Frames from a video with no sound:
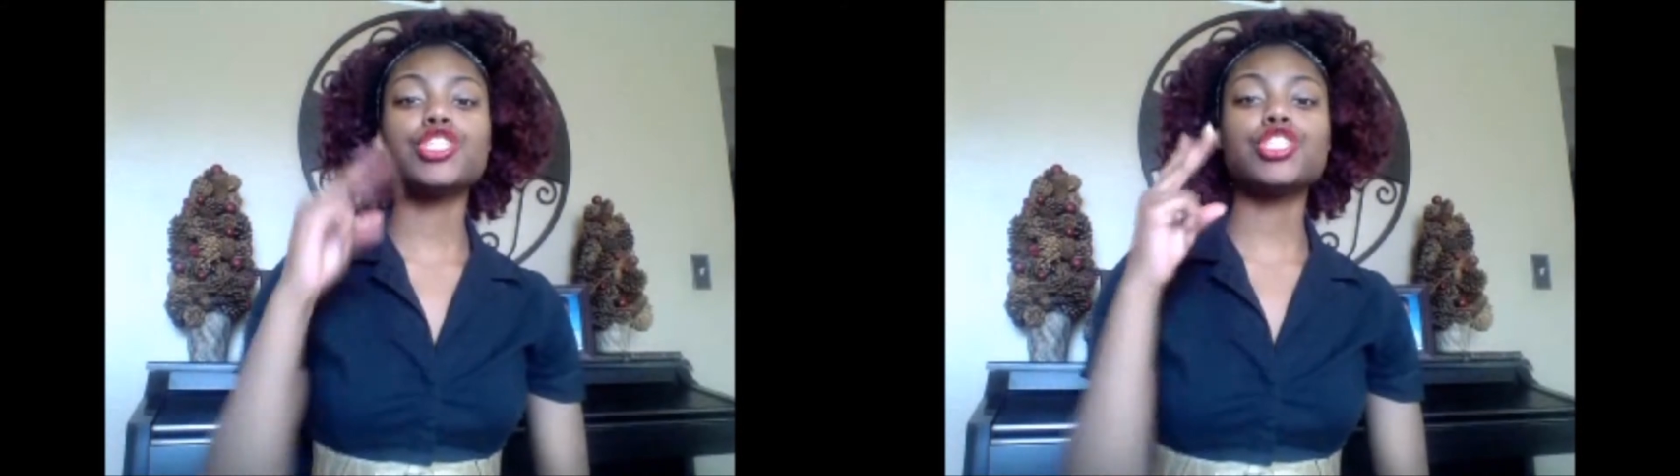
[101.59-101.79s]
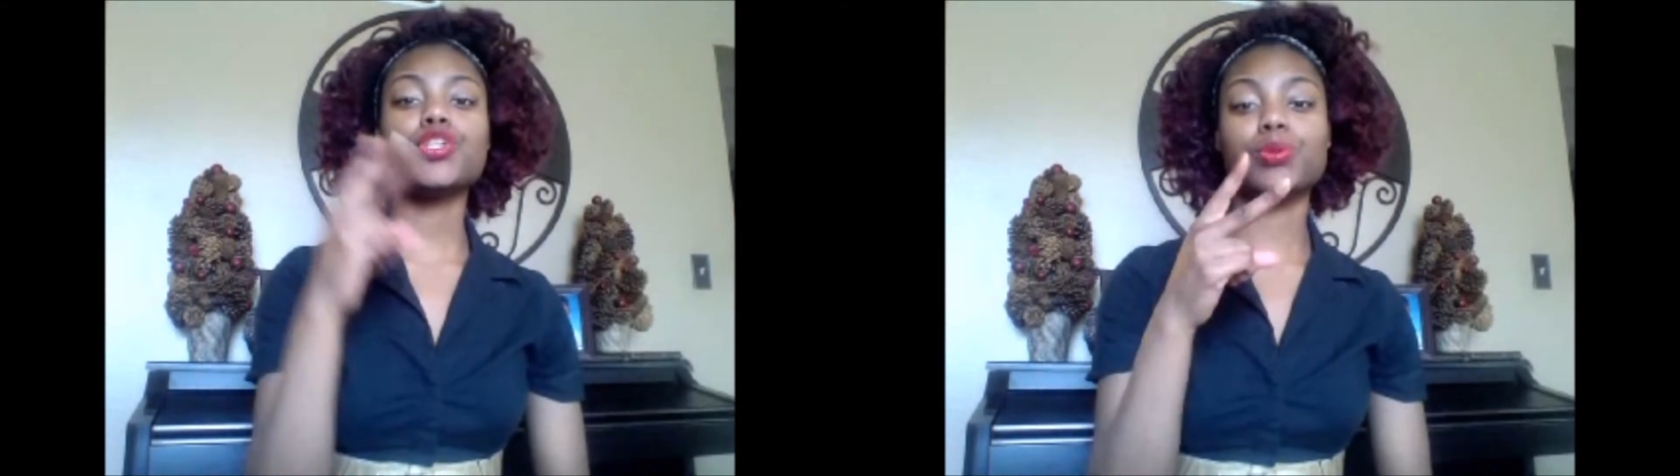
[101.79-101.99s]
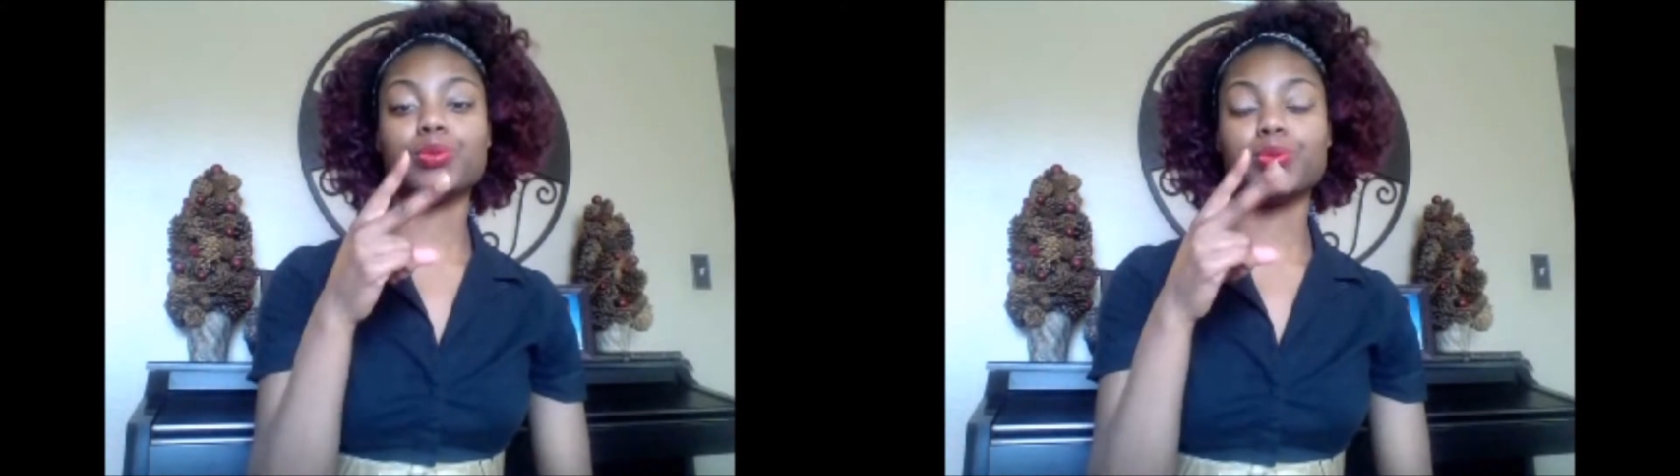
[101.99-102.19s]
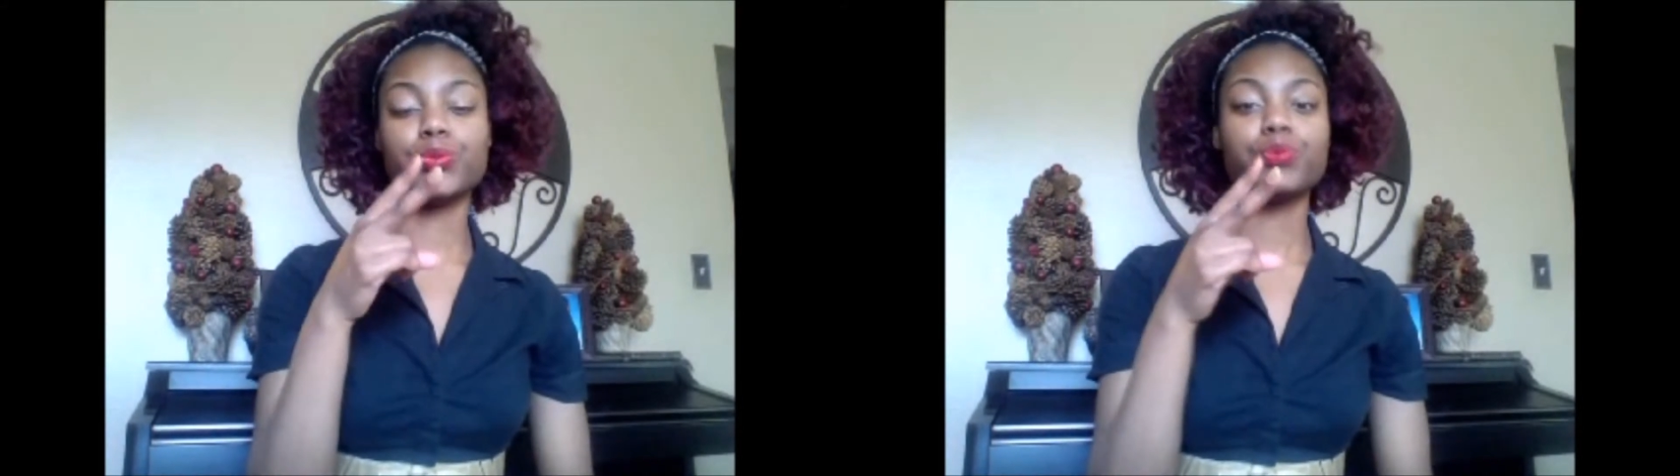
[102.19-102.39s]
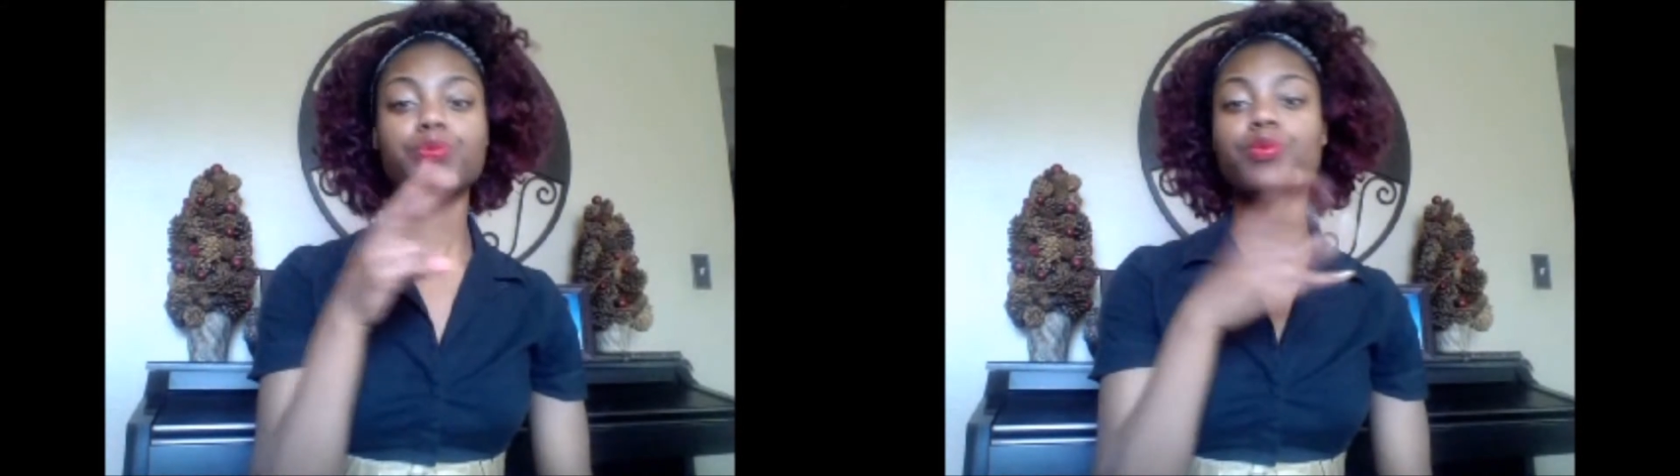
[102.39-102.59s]
two
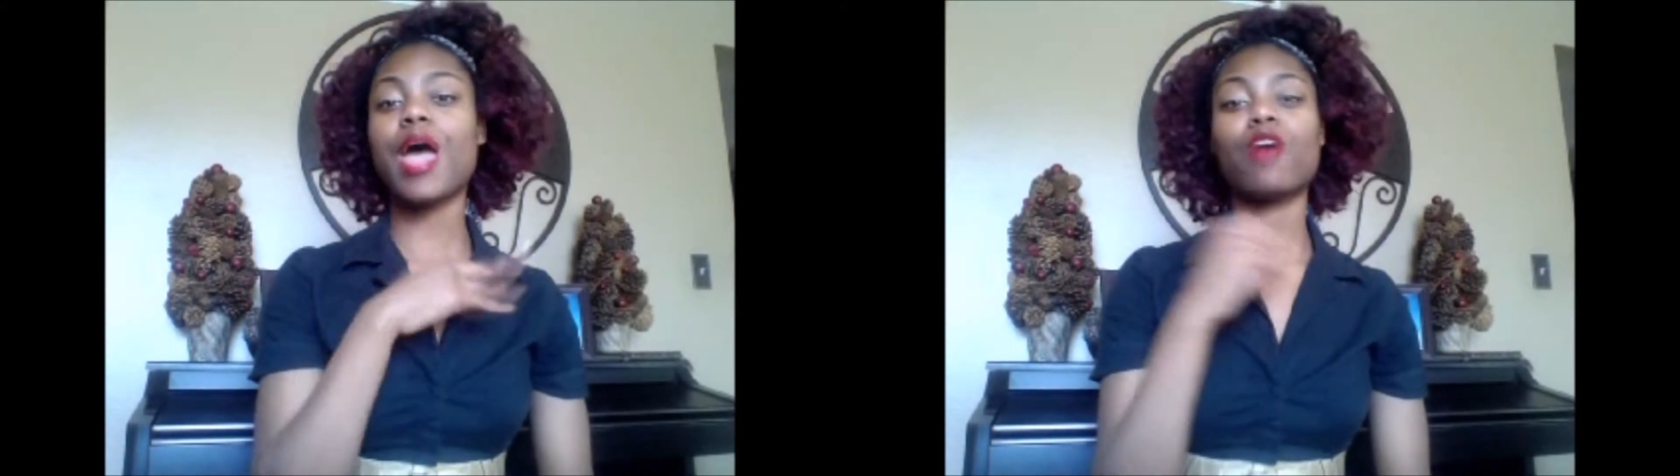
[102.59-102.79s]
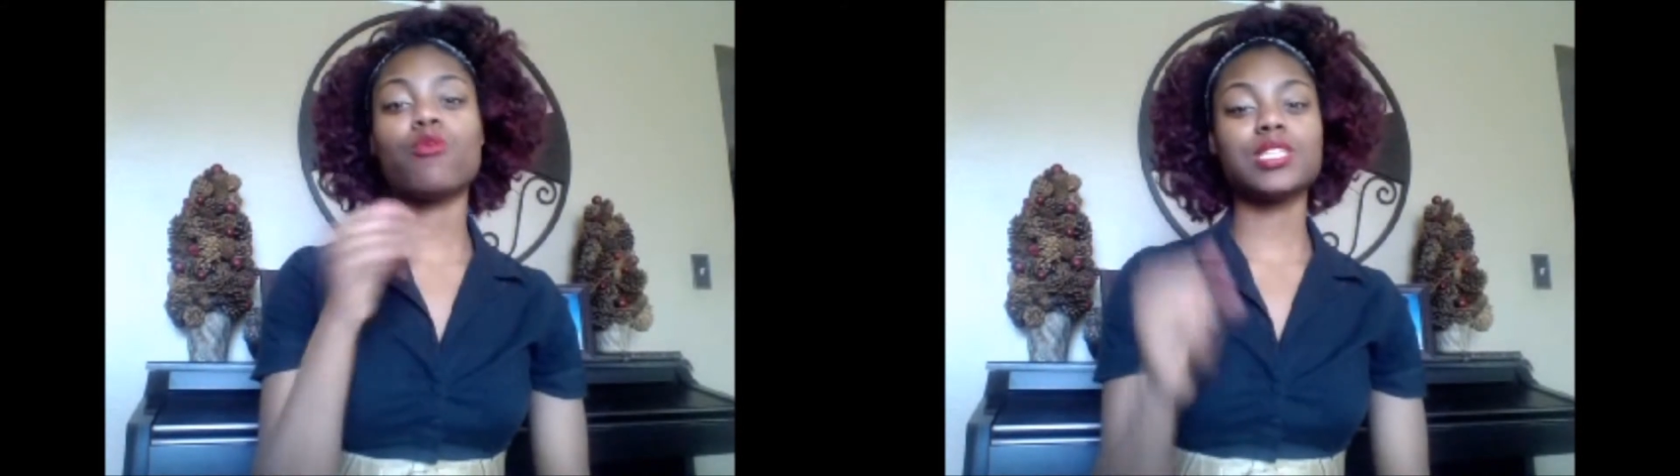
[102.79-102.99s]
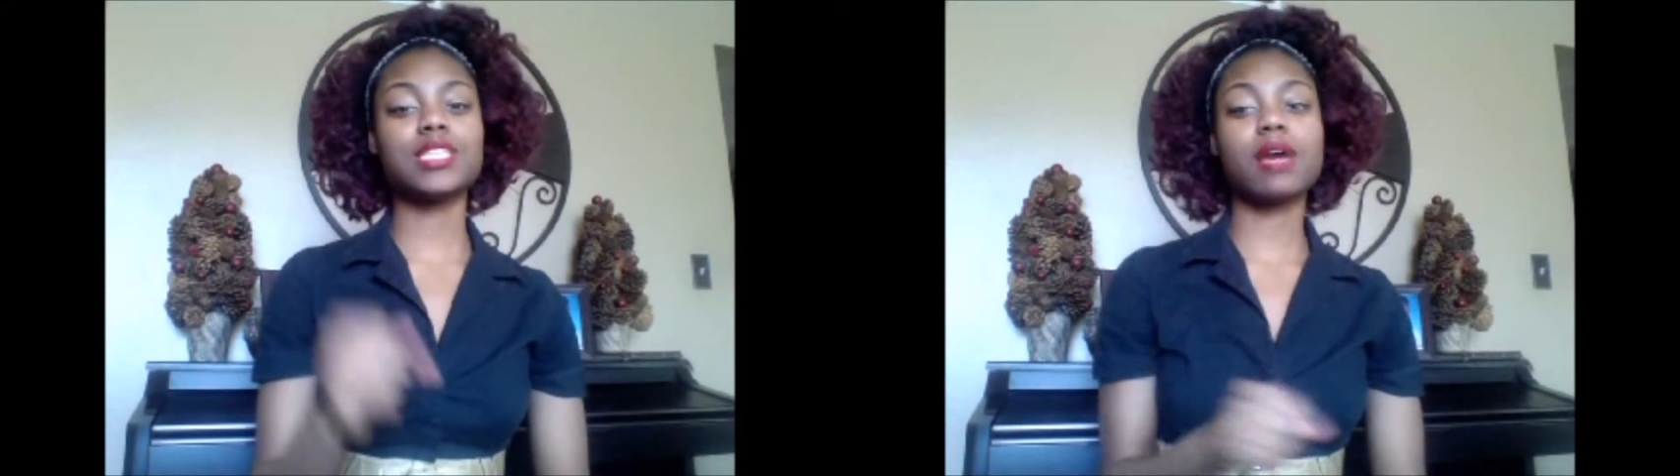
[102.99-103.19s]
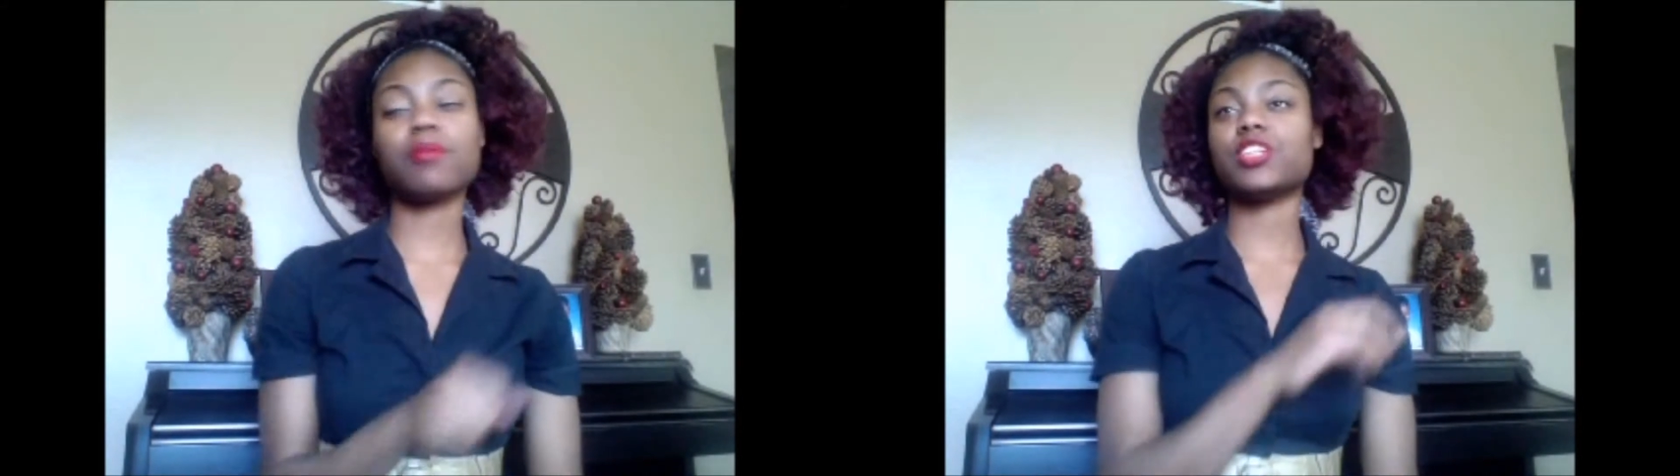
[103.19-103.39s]
at one time.